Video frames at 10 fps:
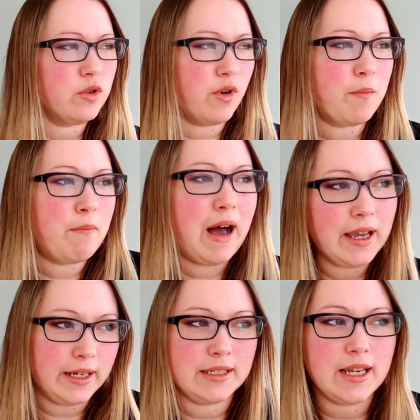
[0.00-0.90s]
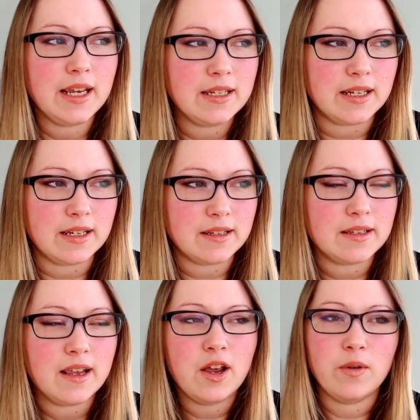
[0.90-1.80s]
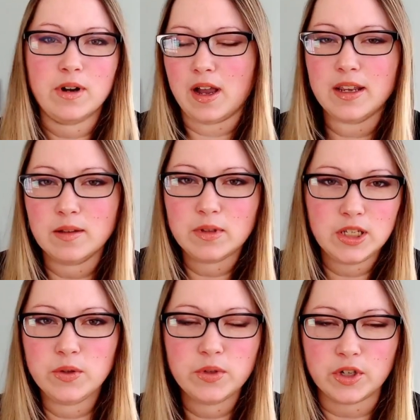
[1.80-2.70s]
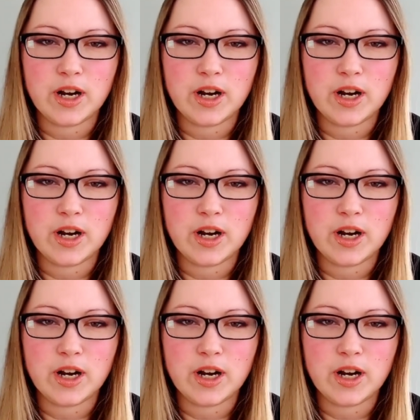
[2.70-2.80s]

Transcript: what my intent is when I am the user?